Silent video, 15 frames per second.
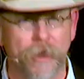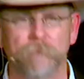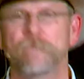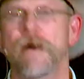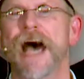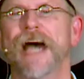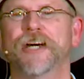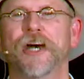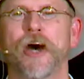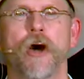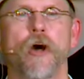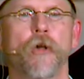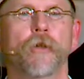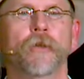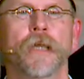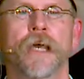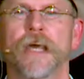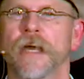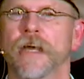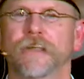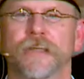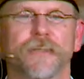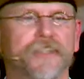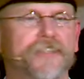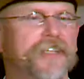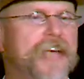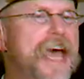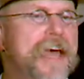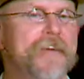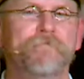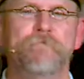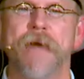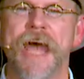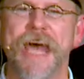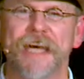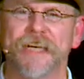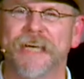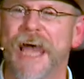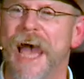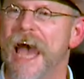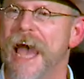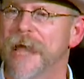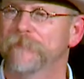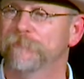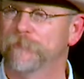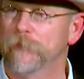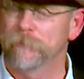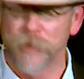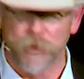My goal? To save mankind from